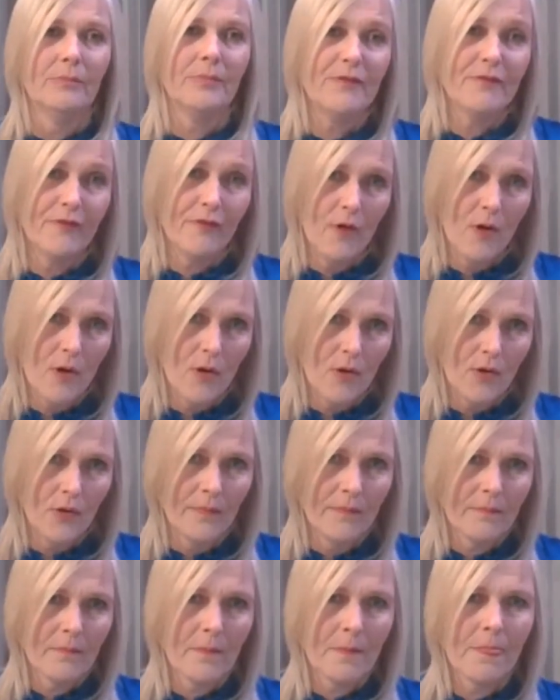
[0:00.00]

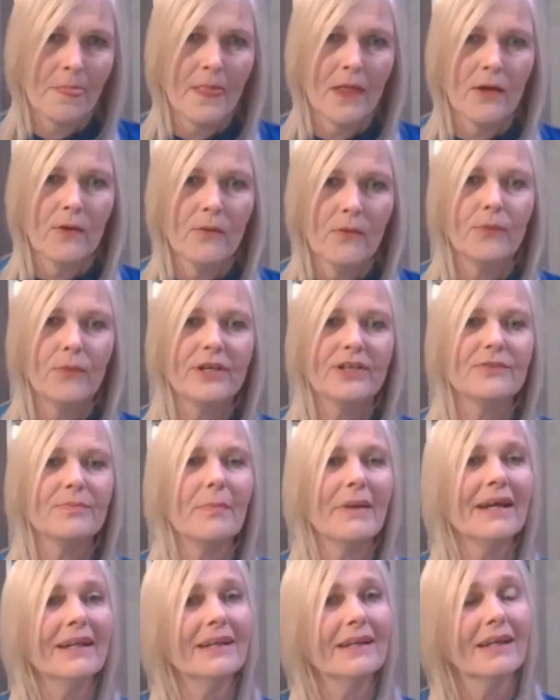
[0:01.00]
before, which
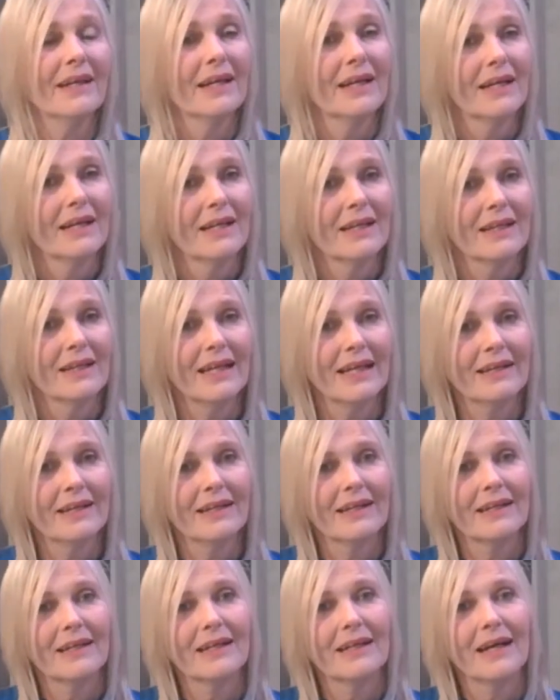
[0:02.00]
meant
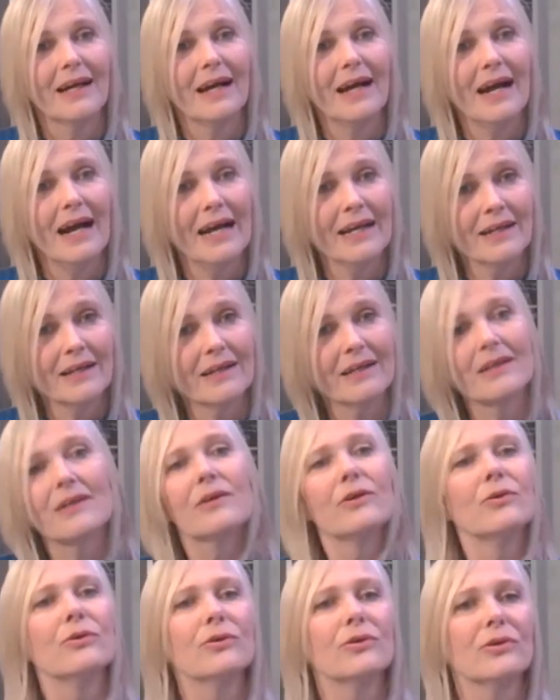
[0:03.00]
that I
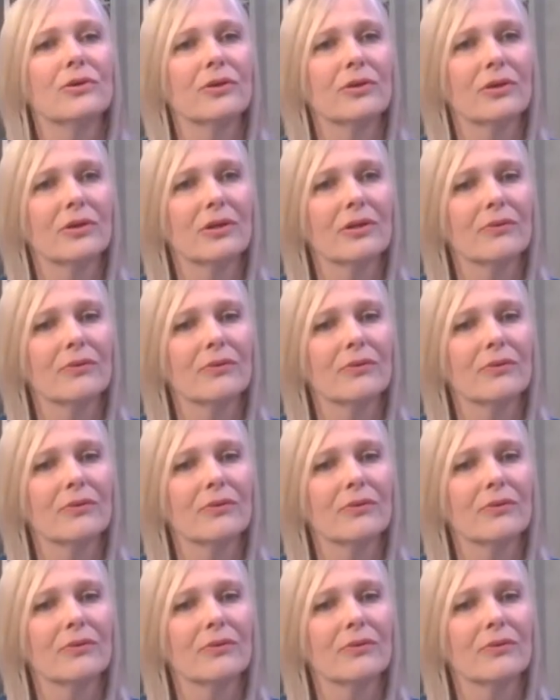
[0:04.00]
could